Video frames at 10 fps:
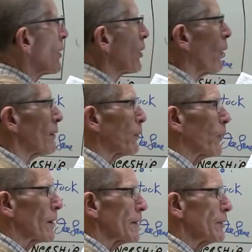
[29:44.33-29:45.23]
going to
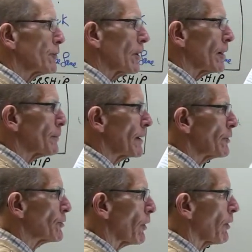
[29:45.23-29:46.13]
one of these
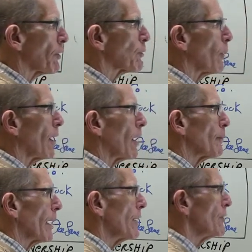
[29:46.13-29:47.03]
companies, Charles
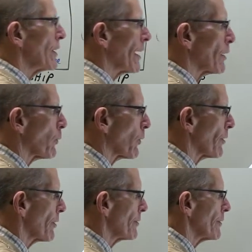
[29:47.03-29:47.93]
Schwab, A.G.
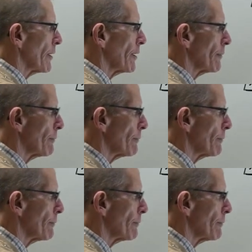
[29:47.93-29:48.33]
Edwards, uh,